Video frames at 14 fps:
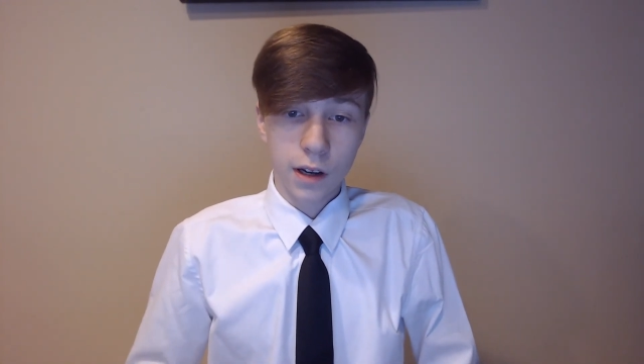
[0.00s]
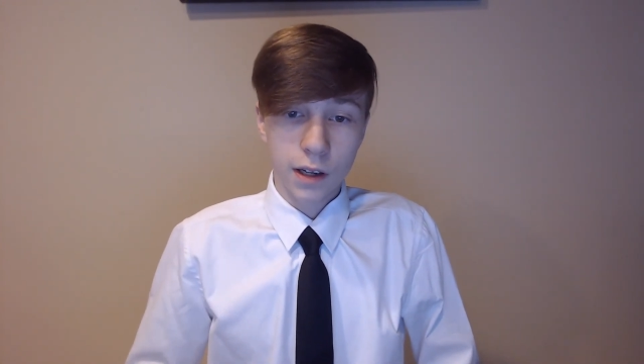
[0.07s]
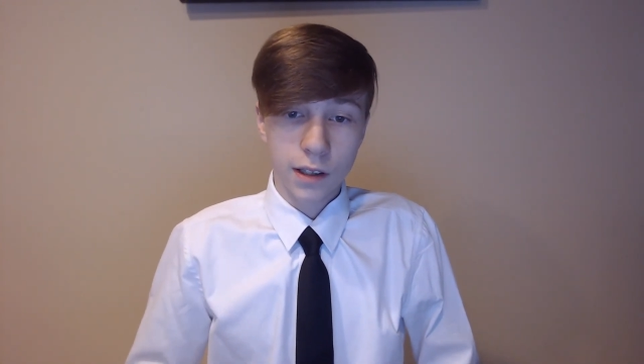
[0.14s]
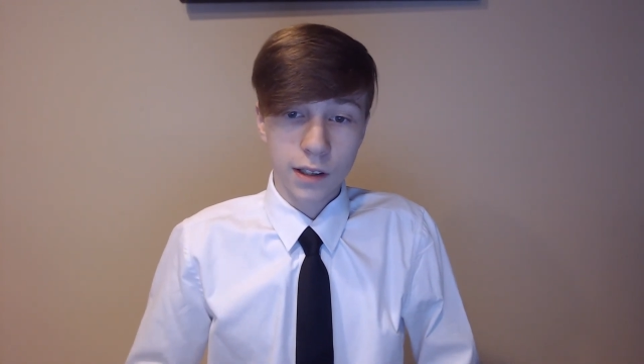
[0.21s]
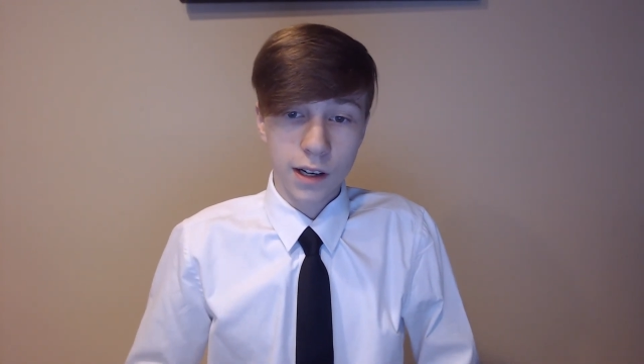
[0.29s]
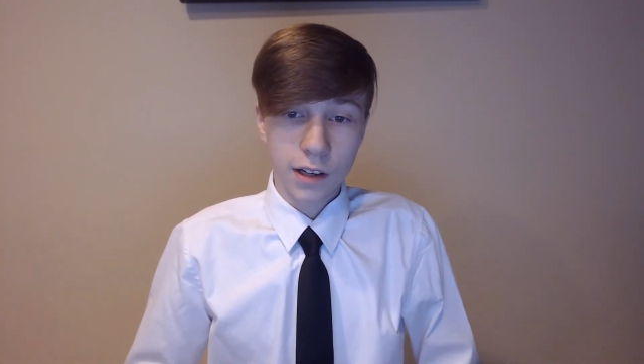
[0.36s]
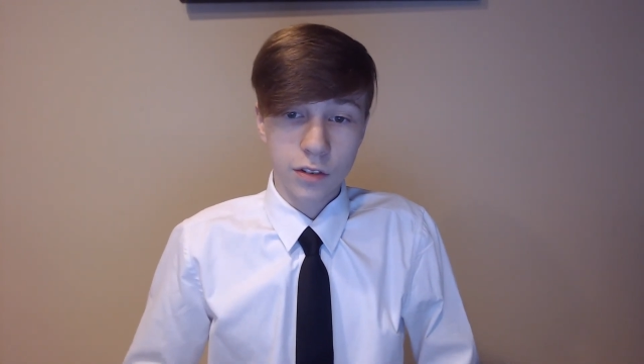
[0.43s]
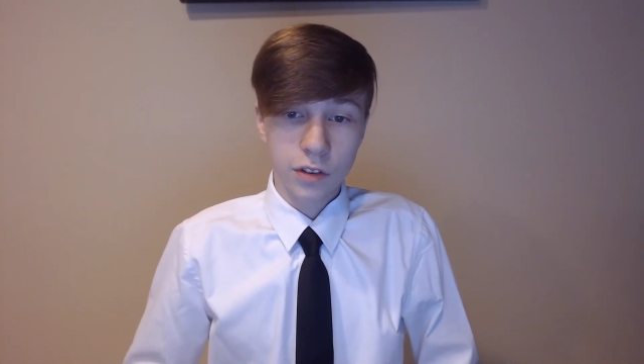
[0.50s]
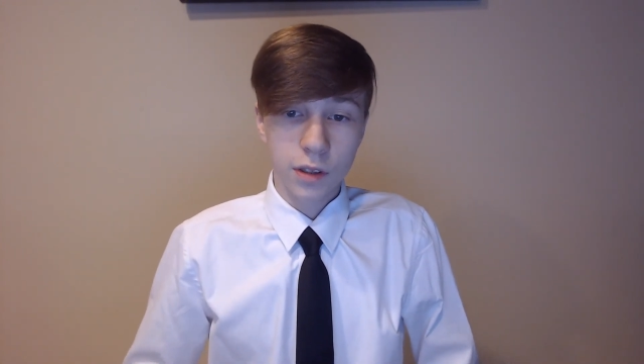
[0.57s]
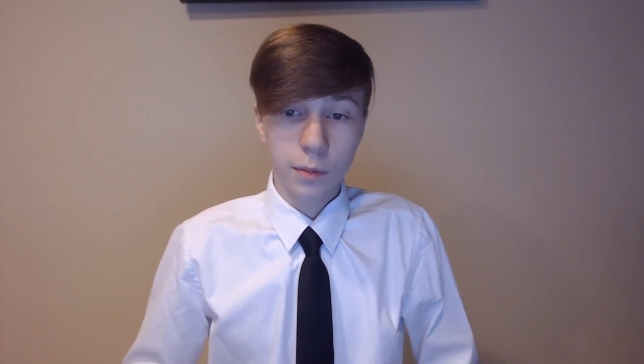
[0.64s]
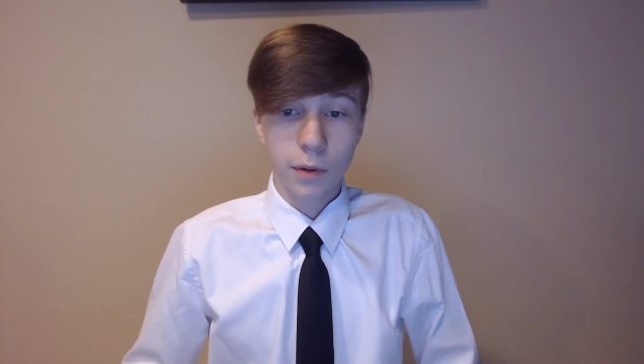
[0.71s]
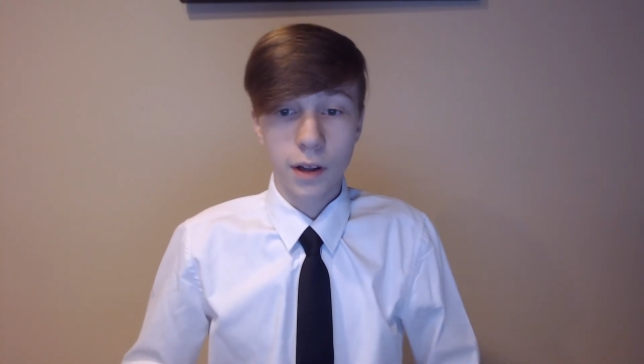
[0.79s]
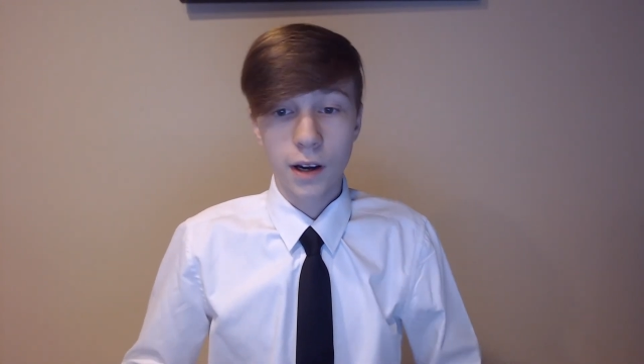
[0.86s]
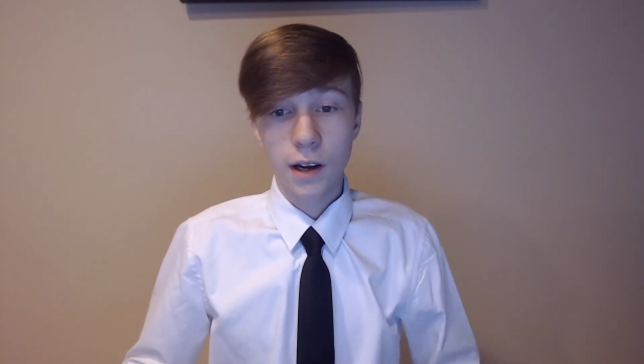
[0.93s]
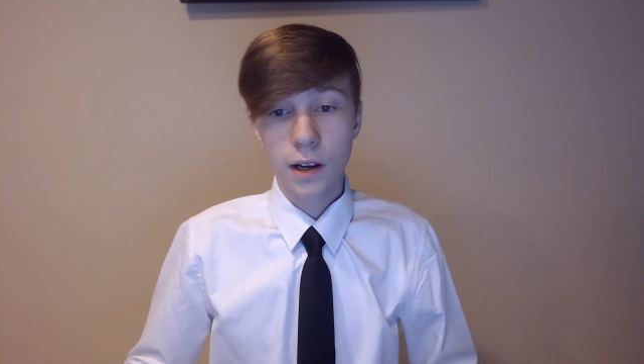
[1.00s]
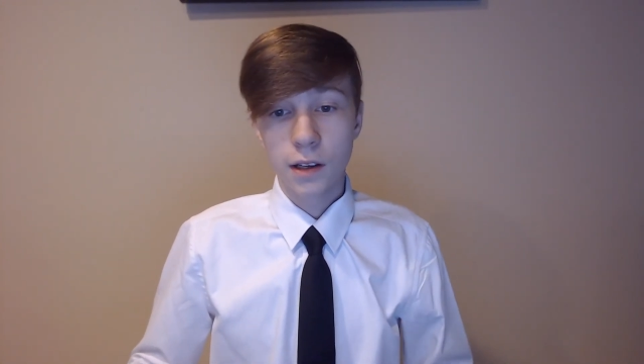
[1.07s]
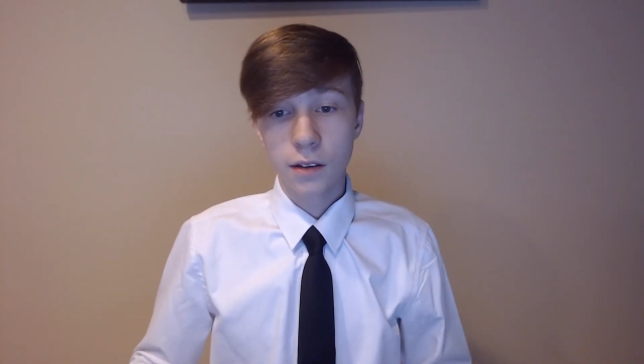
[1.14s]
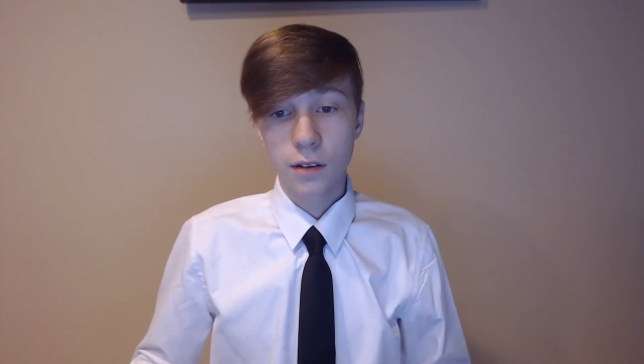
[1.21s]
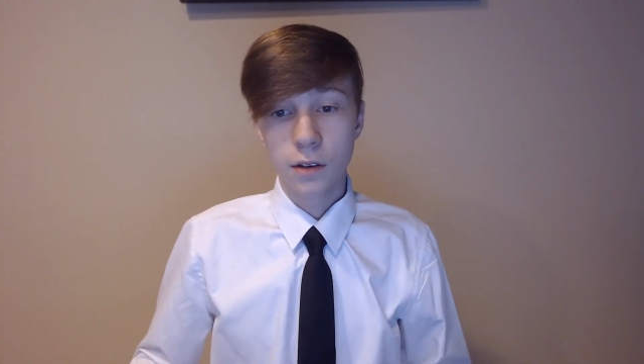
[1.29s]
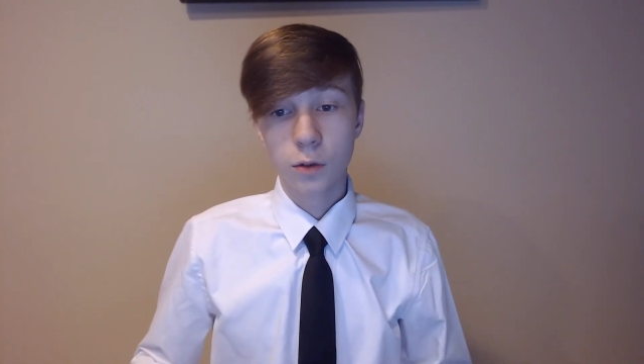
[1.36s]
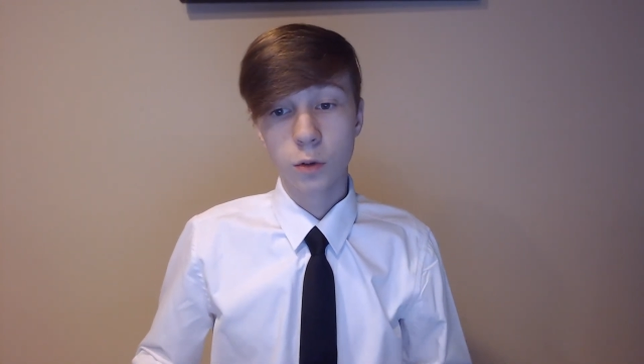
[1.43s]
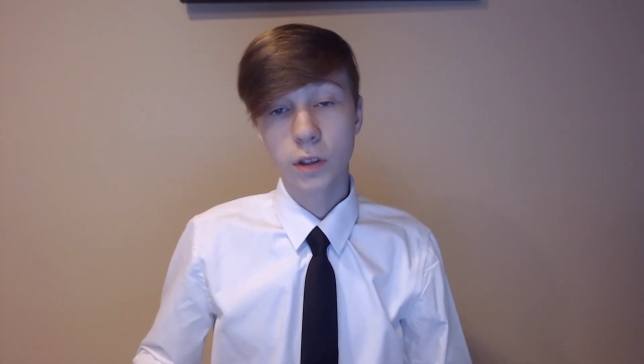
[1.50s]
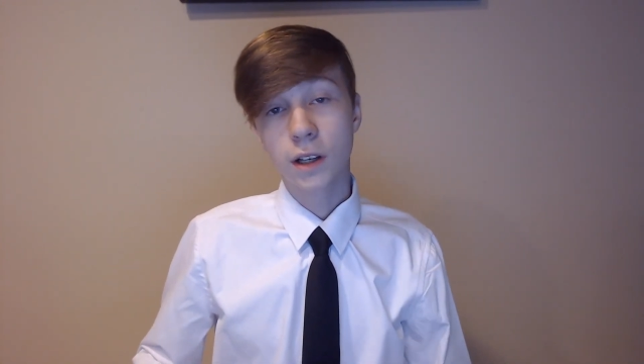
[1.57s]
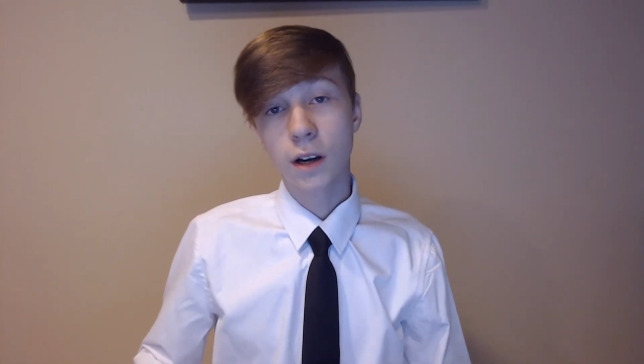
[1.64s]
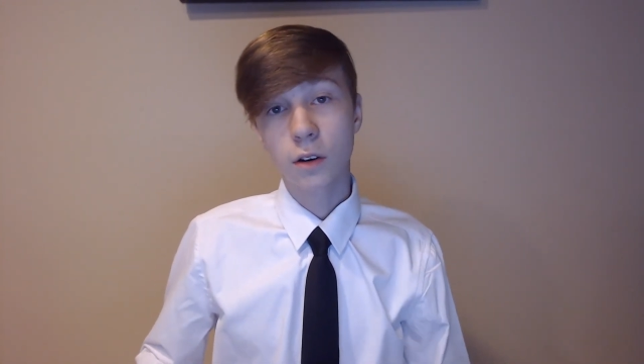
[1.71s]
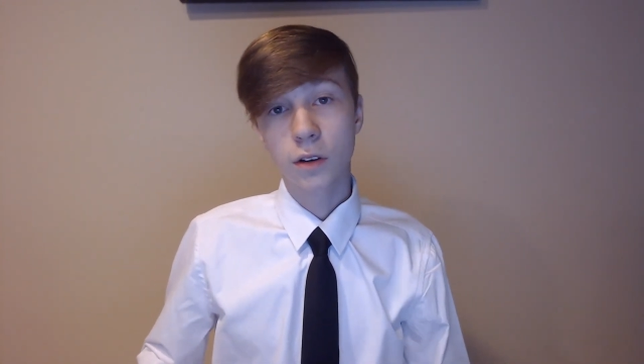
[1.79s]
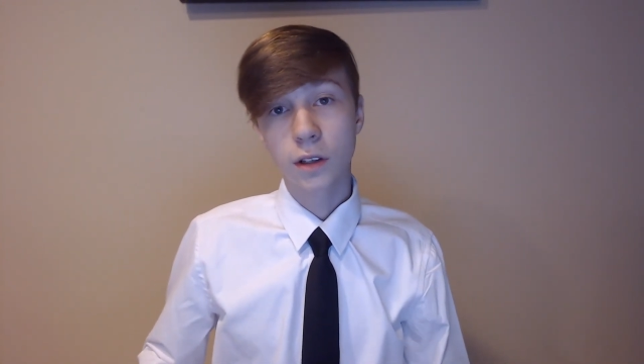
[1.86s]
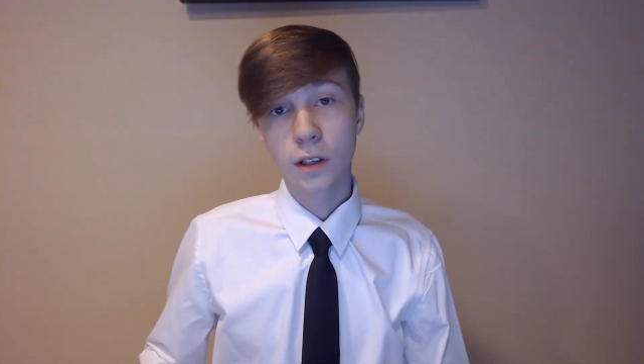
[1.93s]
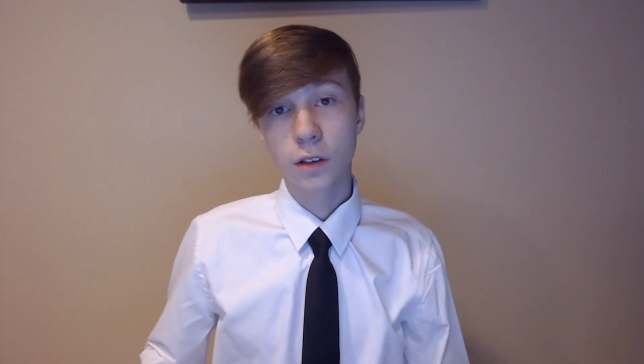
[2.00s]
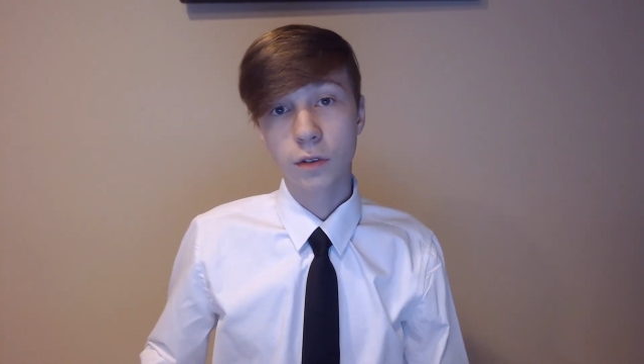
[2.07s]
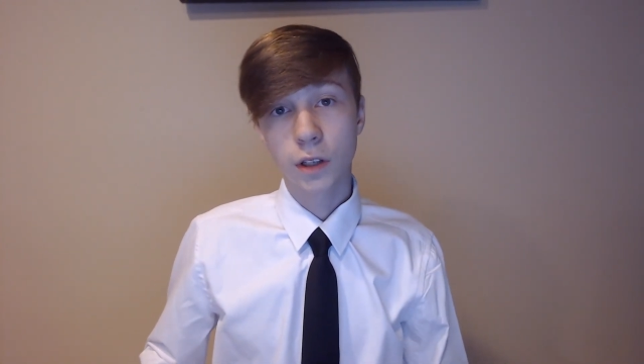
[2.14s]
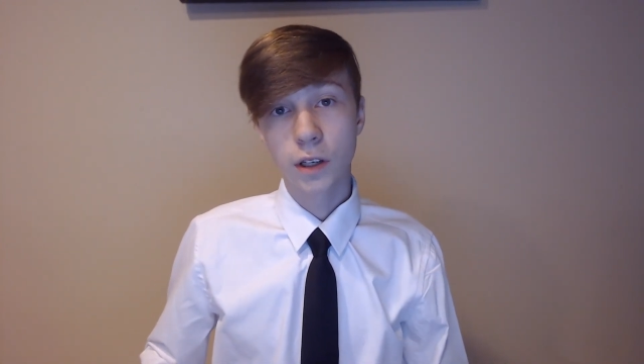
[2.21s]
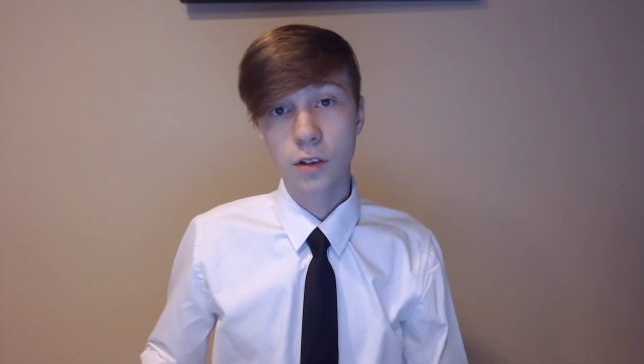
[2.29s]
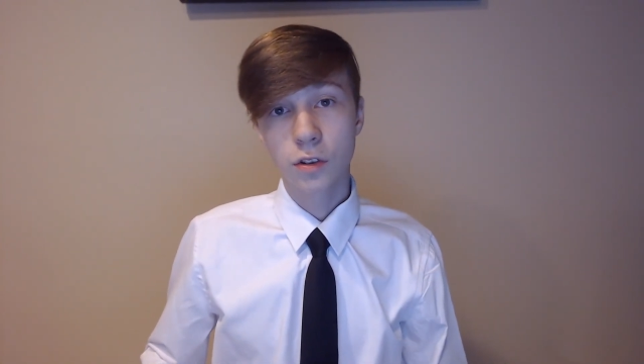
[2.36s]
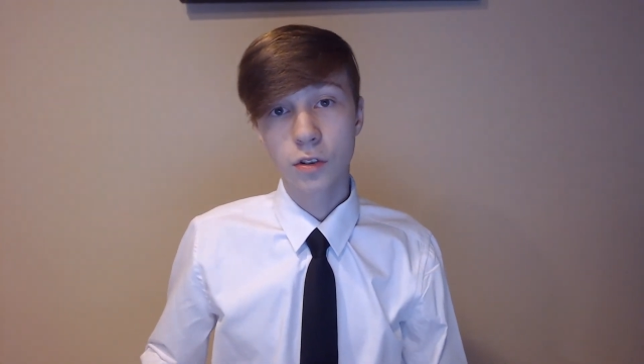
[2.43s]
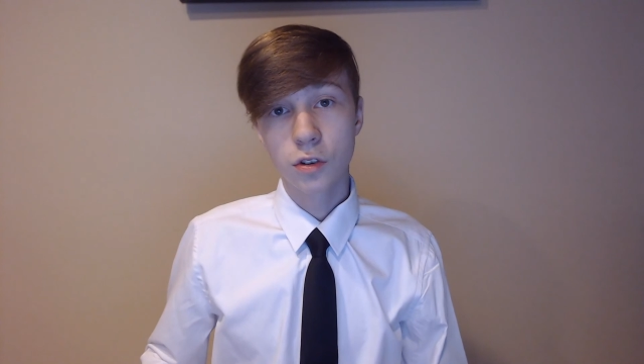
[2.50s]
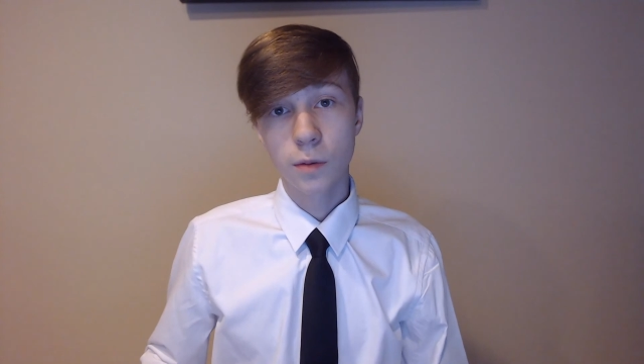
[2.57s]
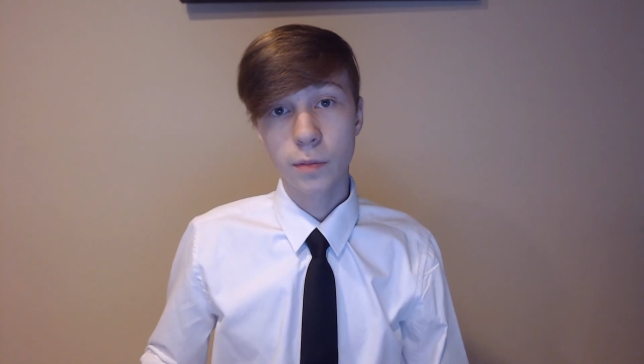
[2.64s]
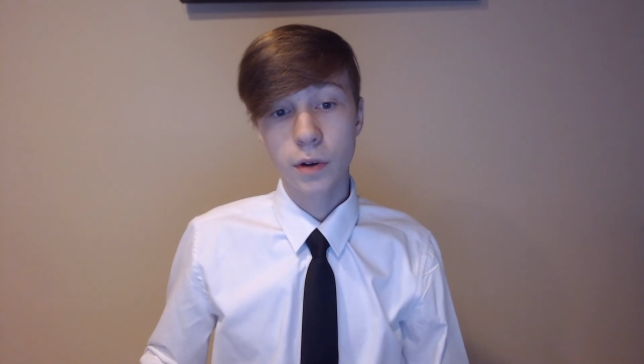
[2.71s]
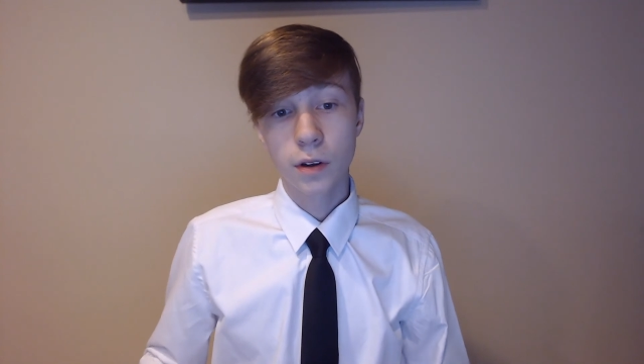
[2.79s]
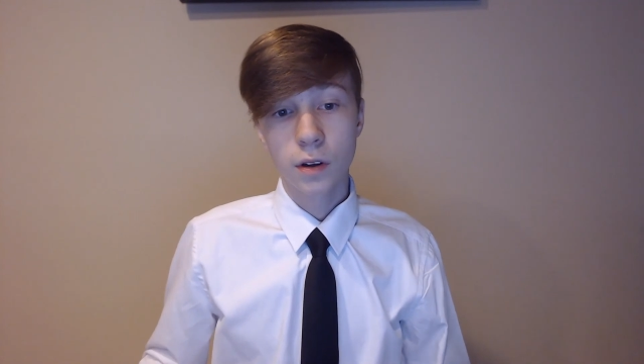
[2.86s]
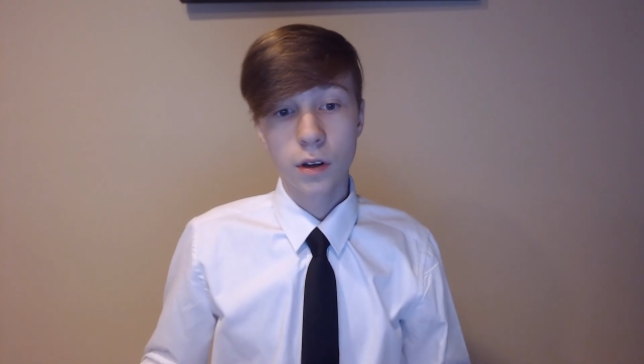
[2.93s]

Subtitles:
I can actually apply the newly calculated relationship